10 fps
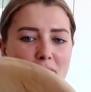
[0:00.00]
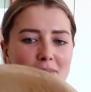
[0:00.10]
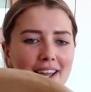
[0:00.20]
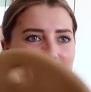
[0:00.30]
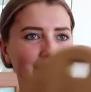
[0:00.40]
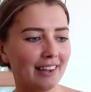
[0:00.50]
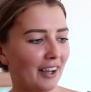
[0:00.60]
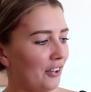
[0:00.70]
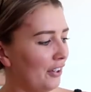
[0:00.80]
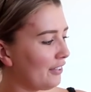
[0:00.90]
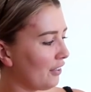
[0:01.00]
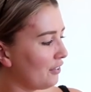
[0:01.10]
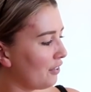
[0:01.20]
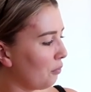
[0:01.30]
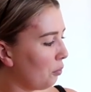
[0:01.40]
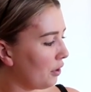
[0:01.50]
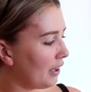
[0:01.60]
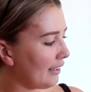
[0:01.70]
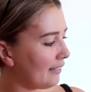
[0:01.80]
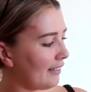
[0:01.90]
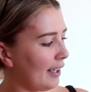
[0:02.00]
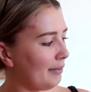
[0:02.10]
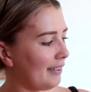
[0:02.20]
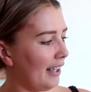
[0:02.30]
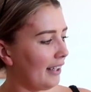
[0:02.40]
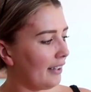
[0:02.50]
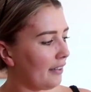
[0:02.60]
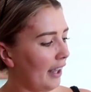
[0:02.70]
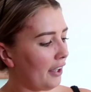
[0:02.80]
So the meat that goes onto the wood, that seeps in,